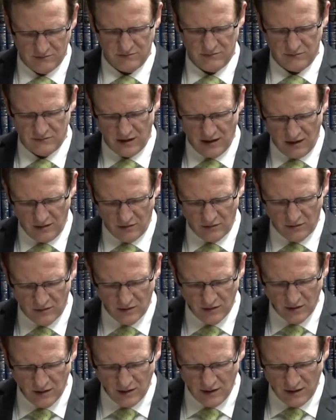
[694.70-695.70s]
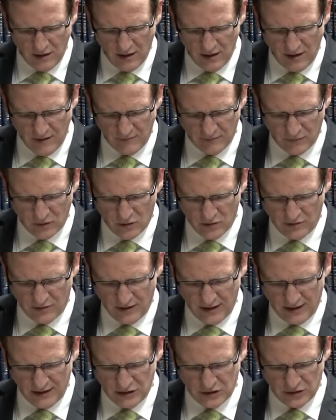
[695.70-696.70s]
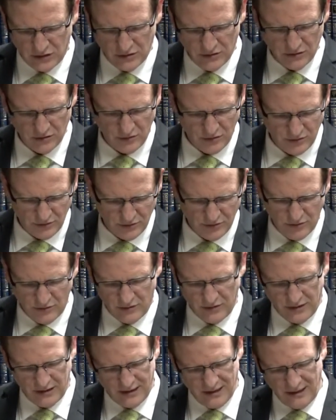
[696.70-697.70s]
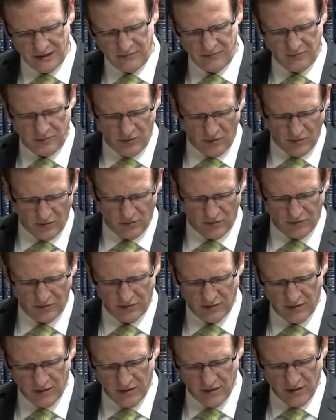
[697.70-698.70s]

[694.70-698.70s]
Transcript: now um, coronation, although he ate both